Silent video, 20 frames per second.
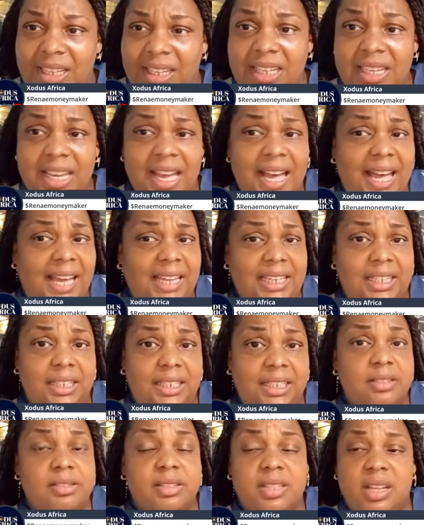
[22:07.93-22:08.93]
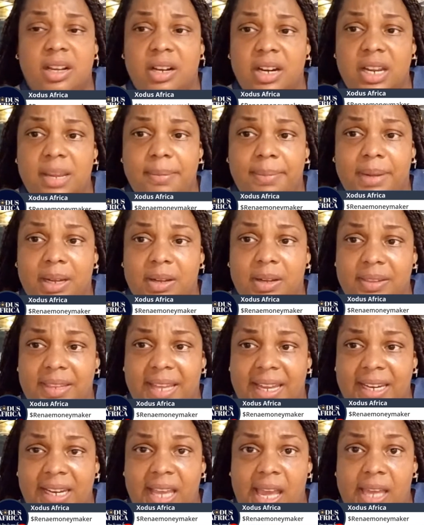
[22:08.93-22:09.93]
yeah, sorry about
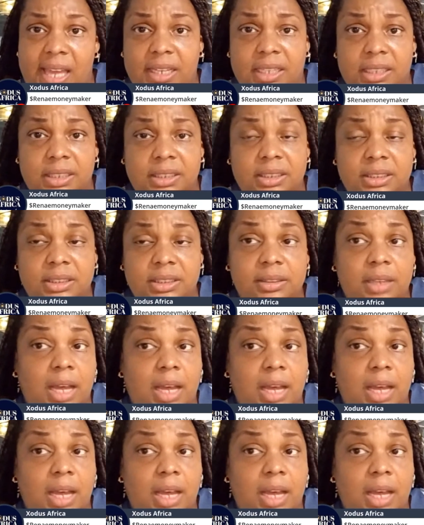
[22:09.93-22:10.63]
that, Anna.